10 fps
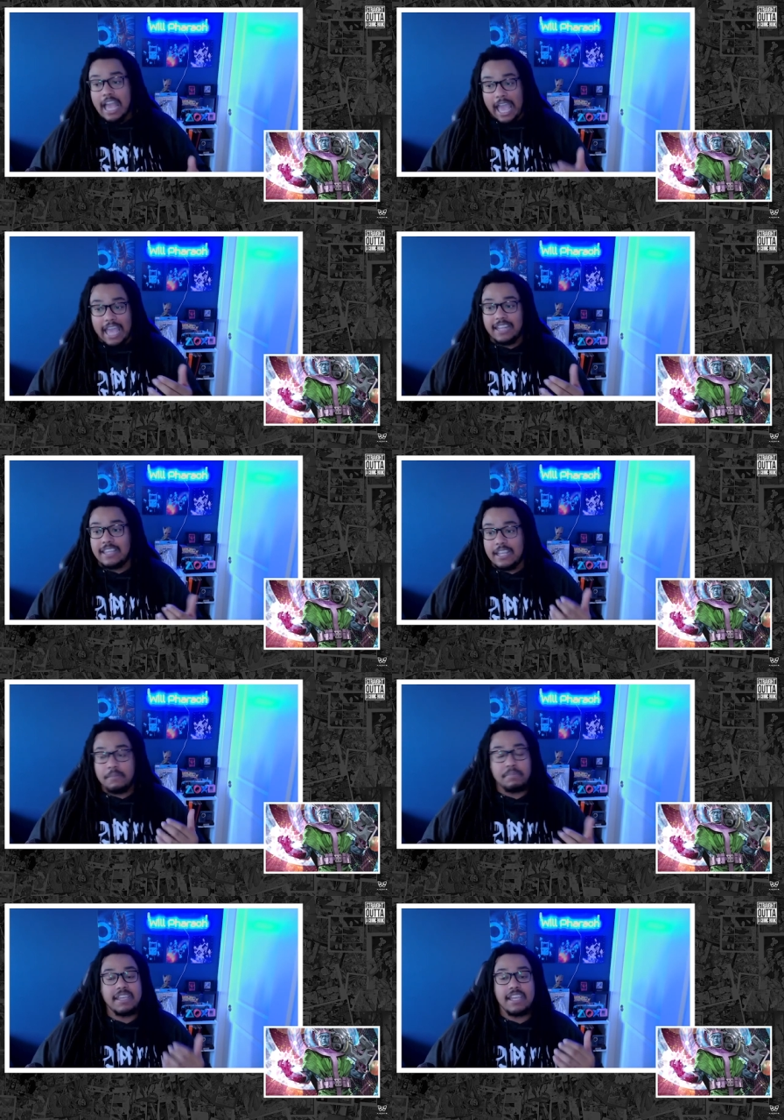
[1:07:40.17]
and
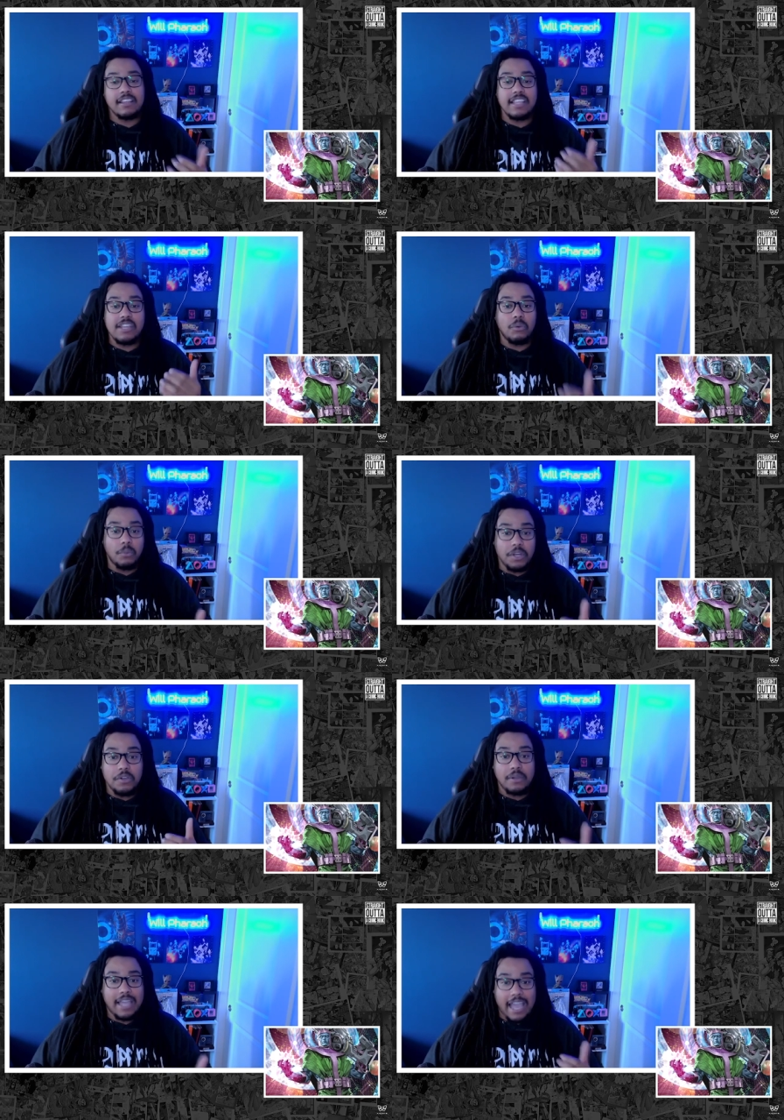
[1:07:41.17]
then being the
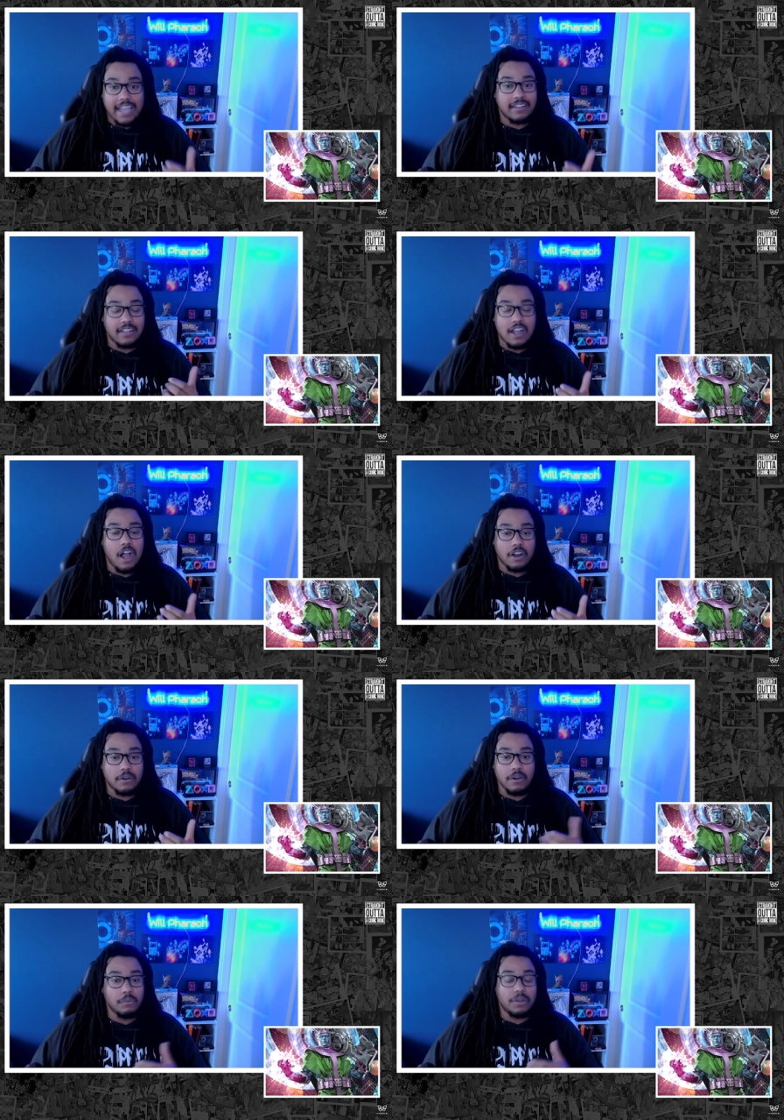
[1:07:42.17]
real Kang the
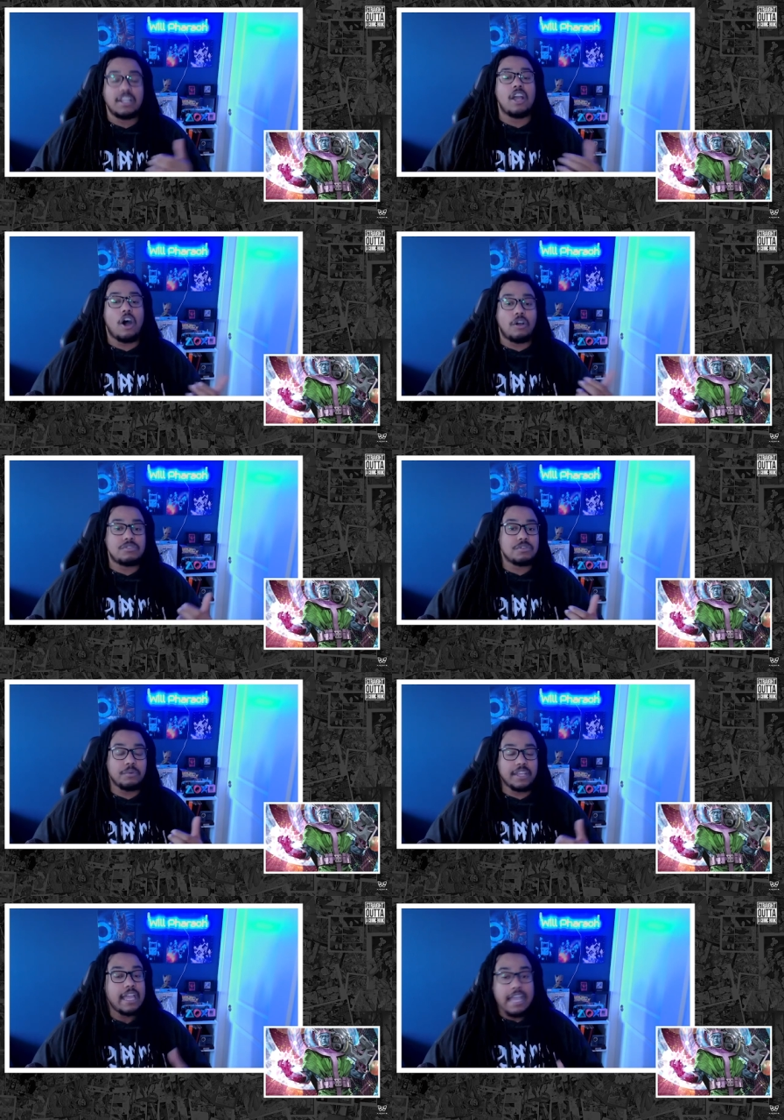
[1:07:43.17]
Conqueror, really
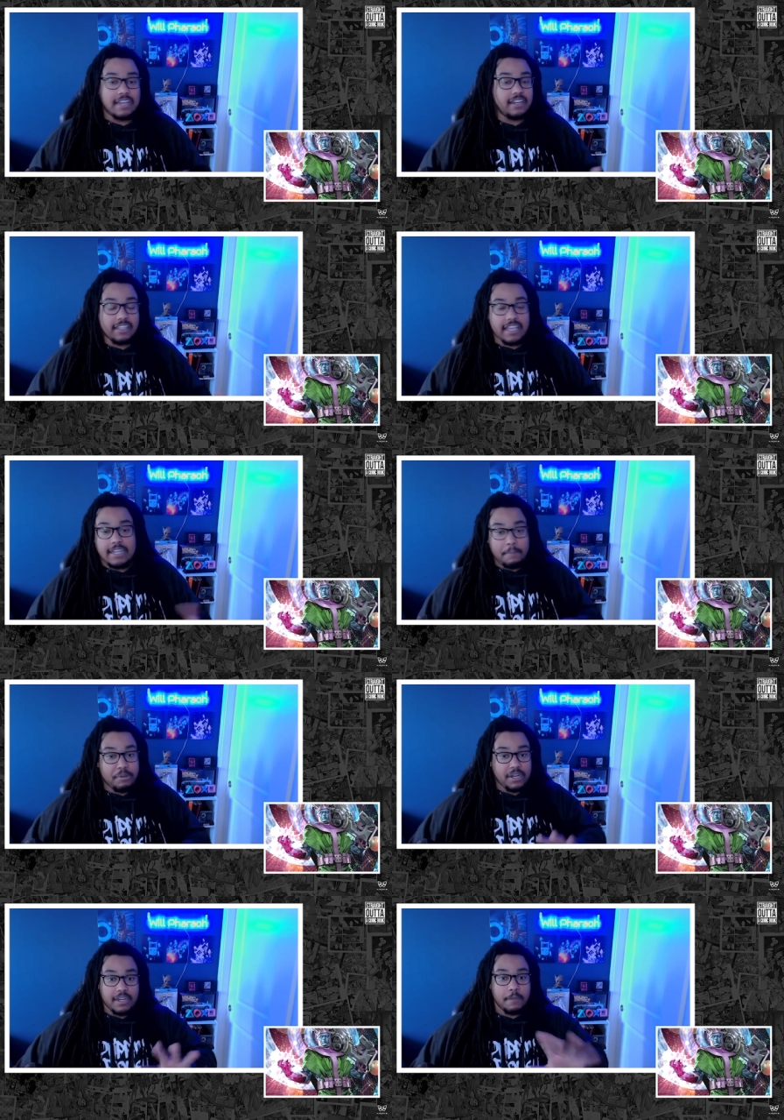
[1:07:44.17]
altering. And then again, they
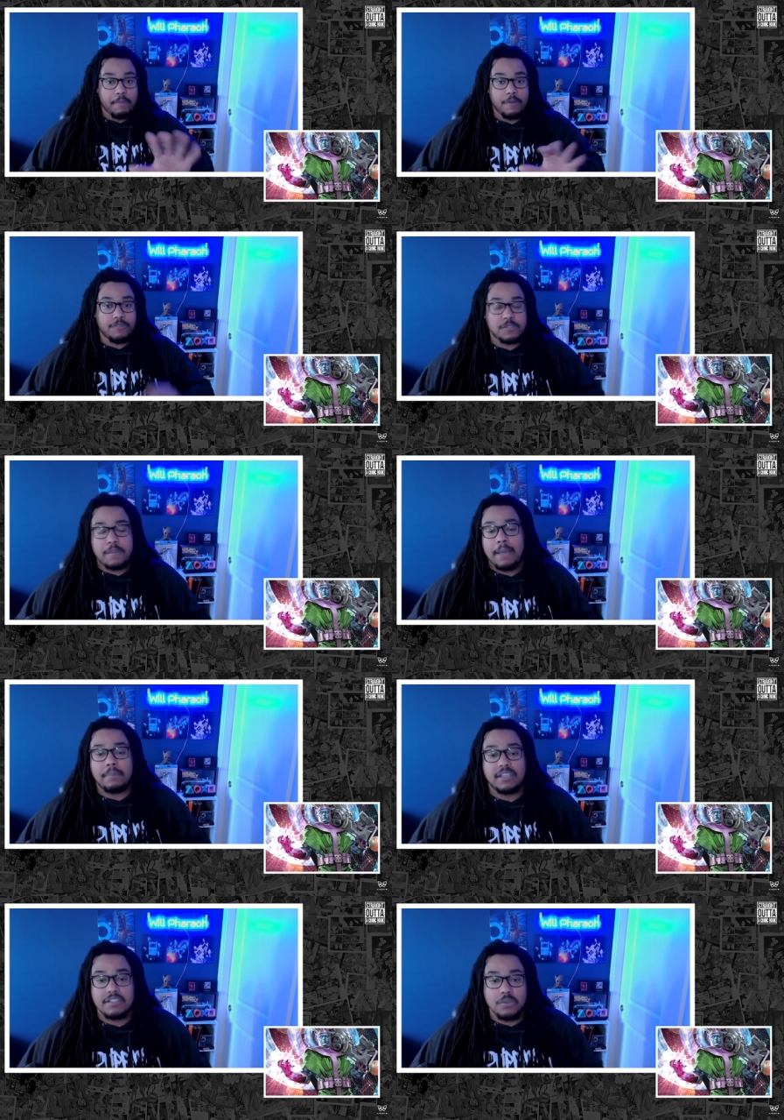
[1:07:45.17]
put it in the perfect spot
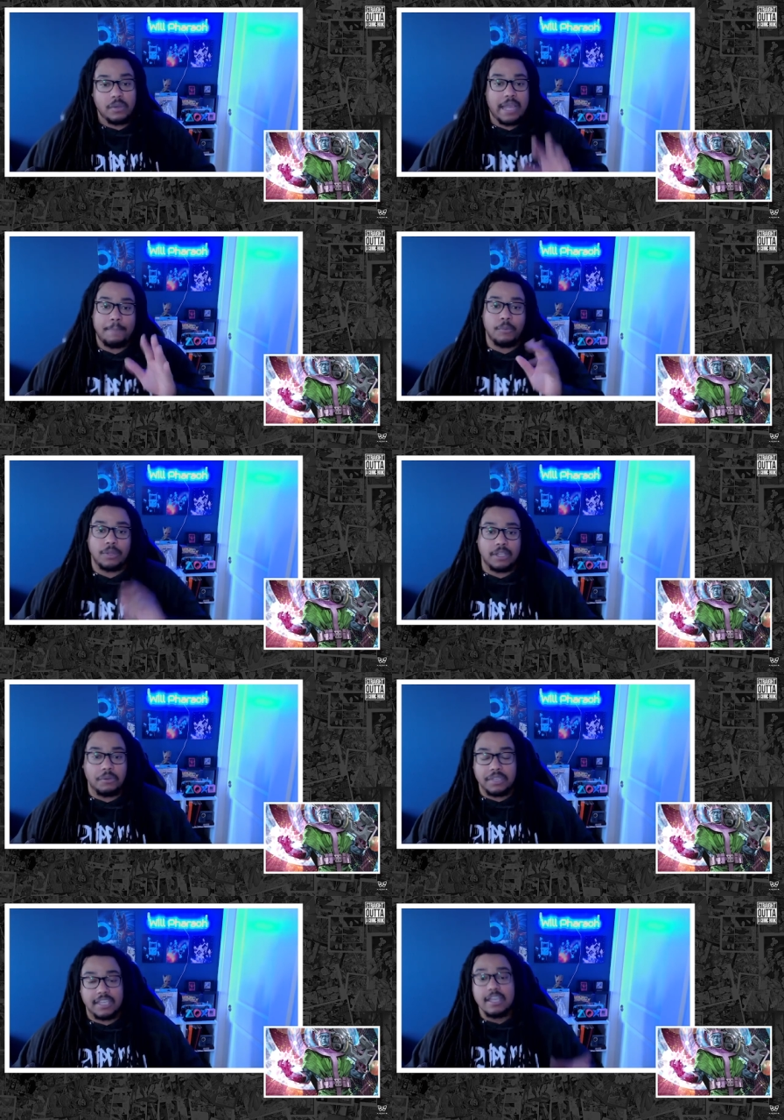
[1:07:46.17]
because of what happened with
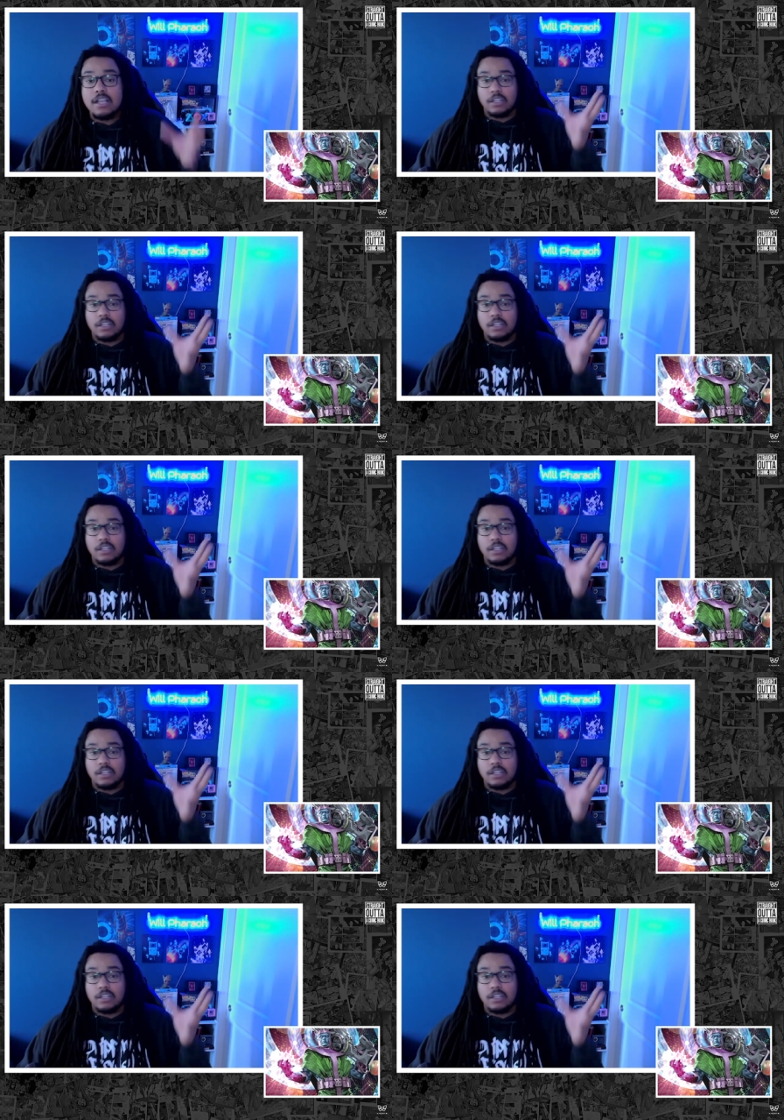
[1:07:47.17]
Loki.